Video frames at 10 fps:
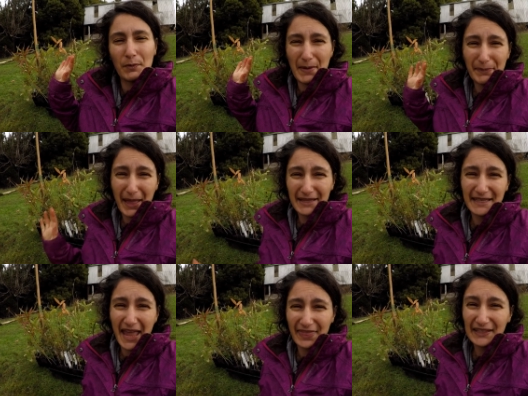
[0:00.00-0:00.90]

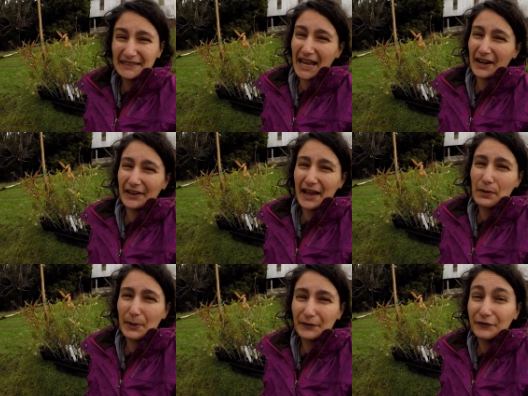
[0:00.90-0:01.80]
planting out this area
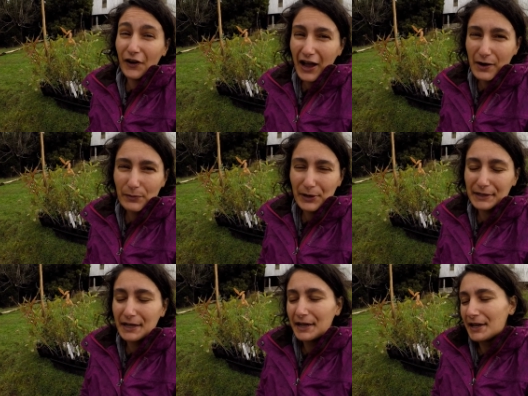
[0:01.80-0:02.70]
with firewood
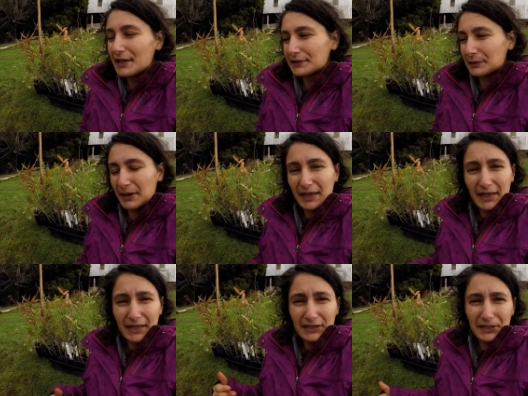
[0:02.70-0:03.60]
so we can
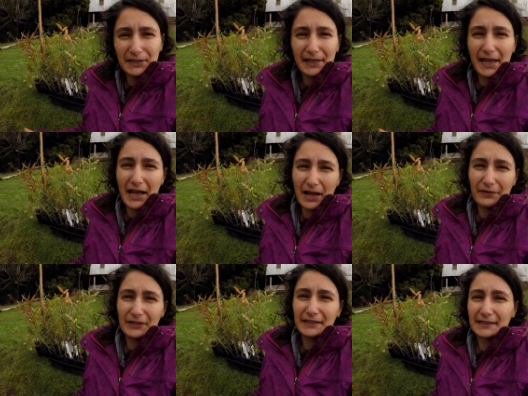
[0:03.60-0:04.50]
continually
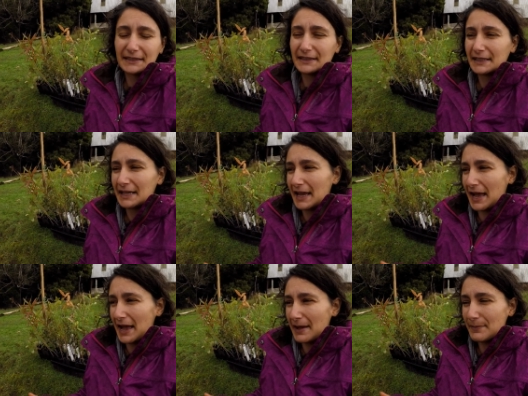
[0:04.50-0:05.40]
harvest
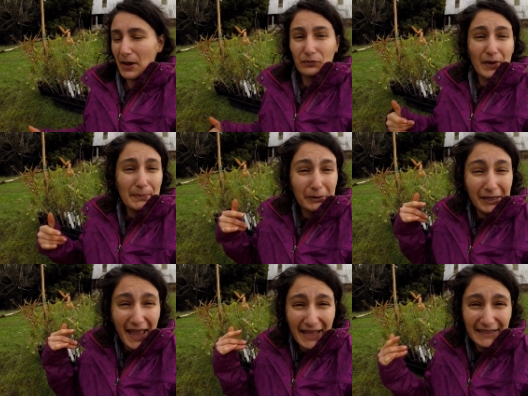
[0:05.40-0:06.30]
and
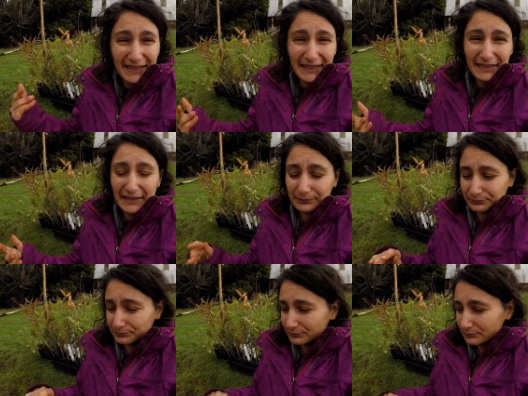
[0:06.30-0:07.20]
replant it.
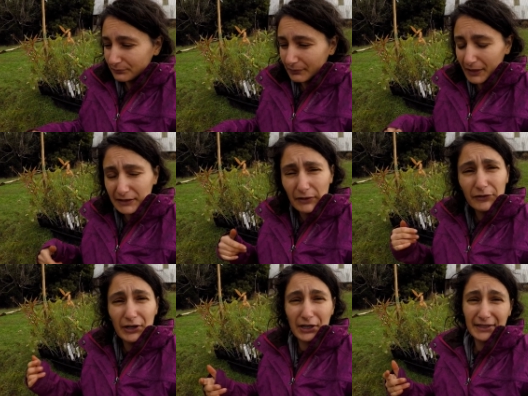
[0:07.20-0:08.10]
So we've
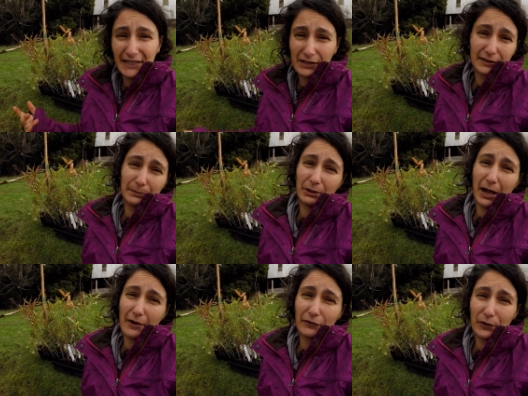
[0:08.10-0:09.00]
got a continuous
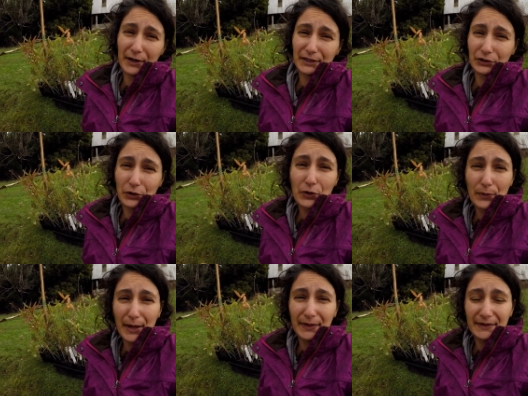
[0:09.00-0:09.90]
supply of wood to cook
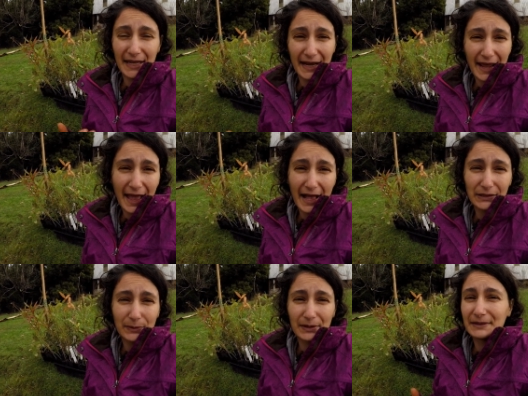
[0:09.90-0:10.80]
with, to heat our
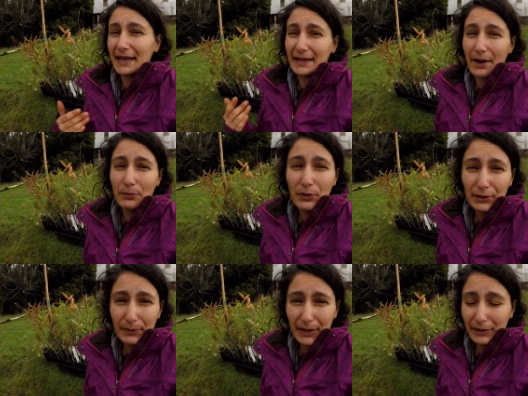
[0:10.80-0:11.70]
house with, to heat our water
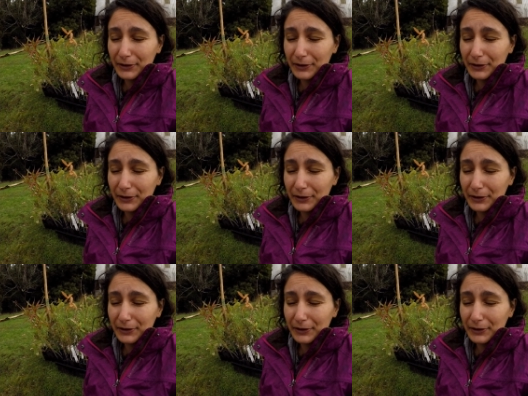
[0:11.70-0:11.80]
with.